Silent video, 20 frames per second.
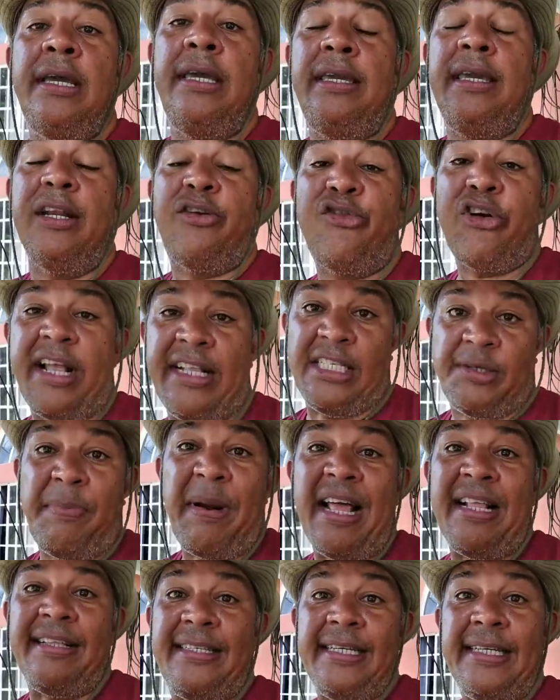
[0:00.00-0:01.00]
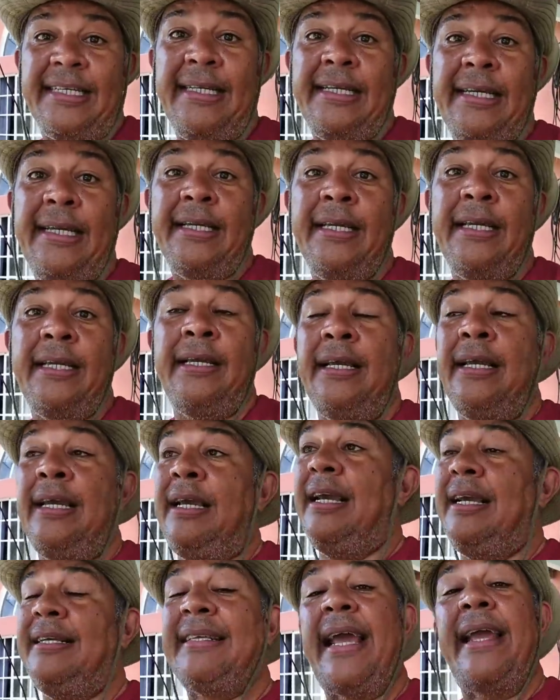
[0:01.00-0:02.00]
your transplanting
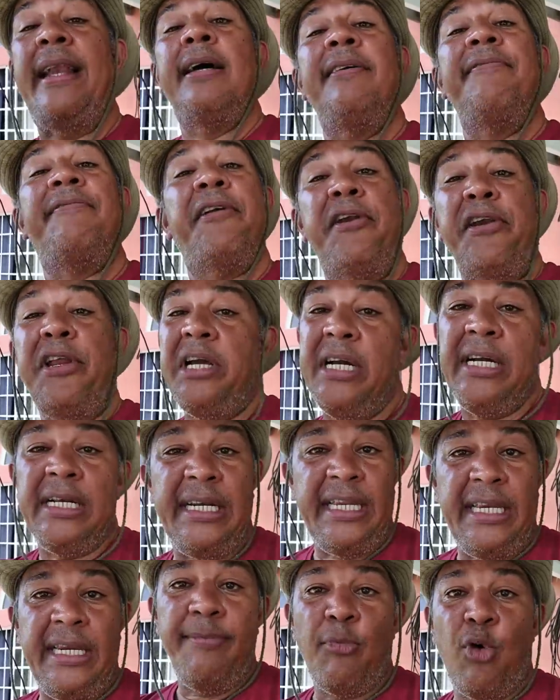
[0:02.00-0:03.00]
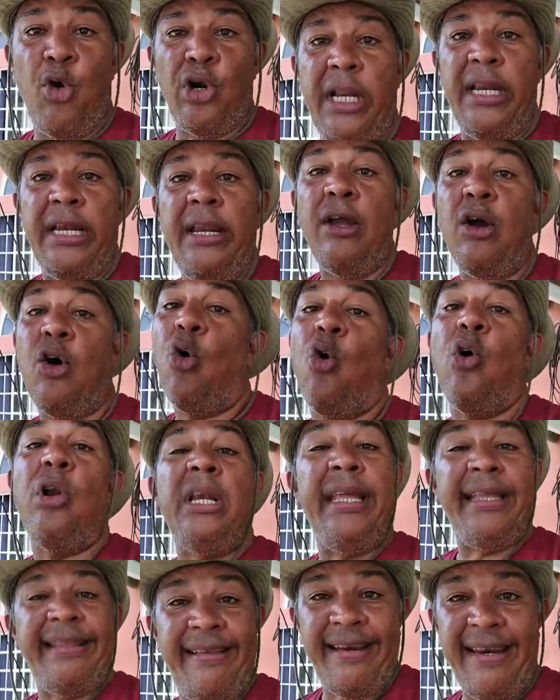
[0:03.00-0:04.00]
is either very early in the morning or
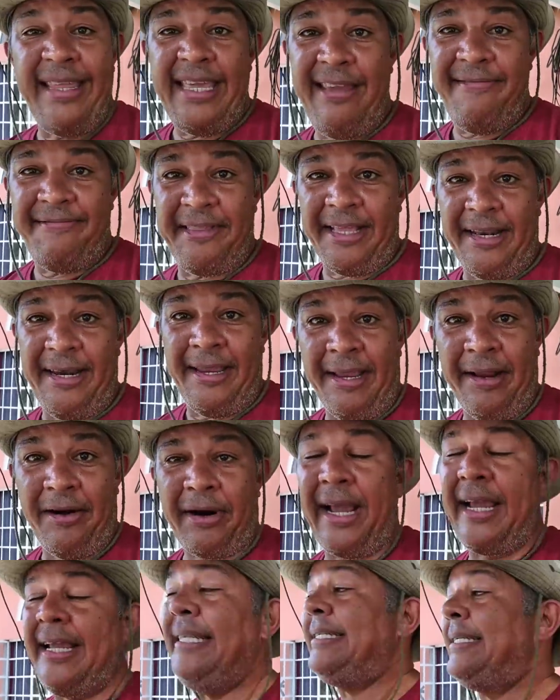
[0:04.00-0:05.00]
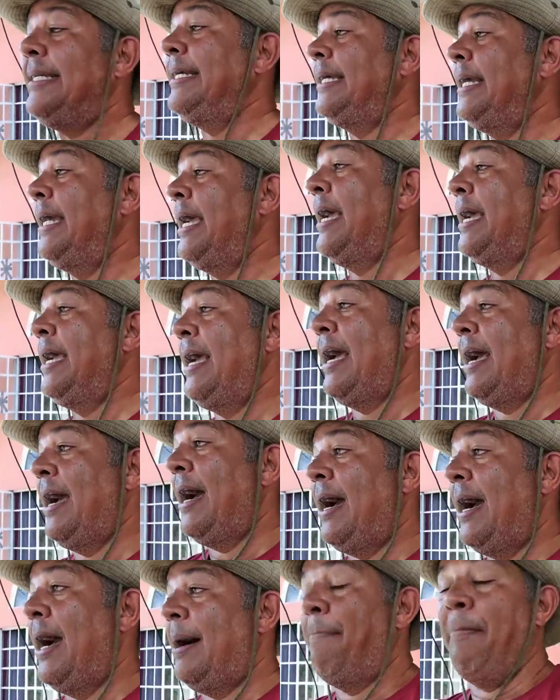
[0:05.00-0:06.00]
late in the evening, right?
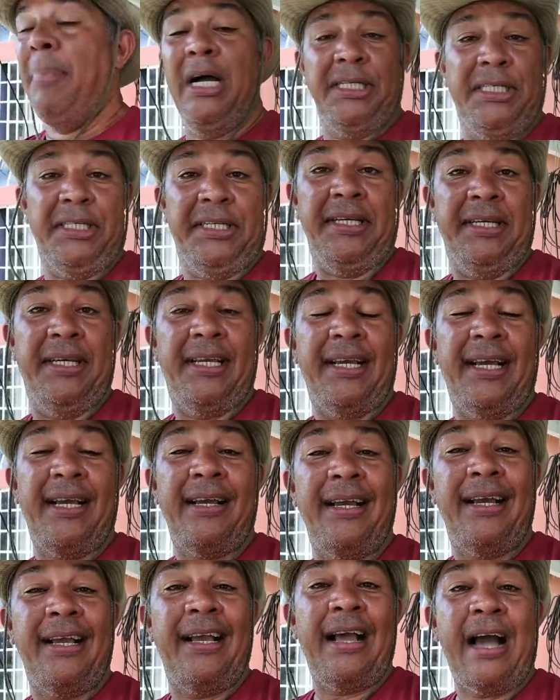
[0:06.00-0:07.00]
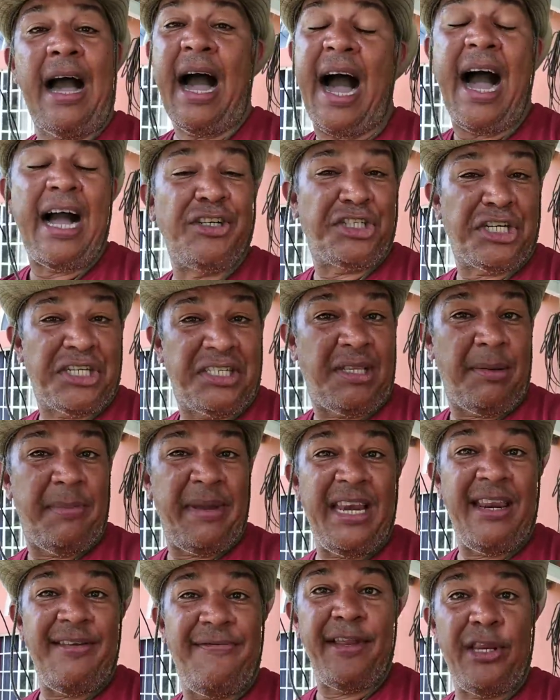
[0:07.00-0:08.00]
But I'm anxious to
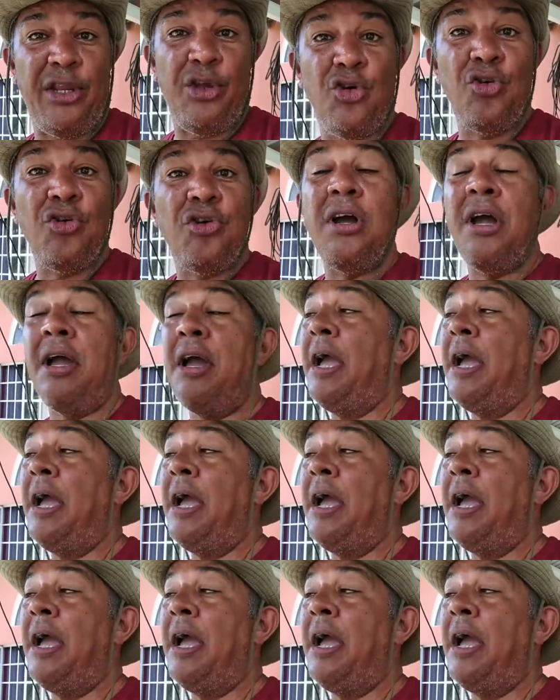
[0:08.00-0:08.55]
make the video,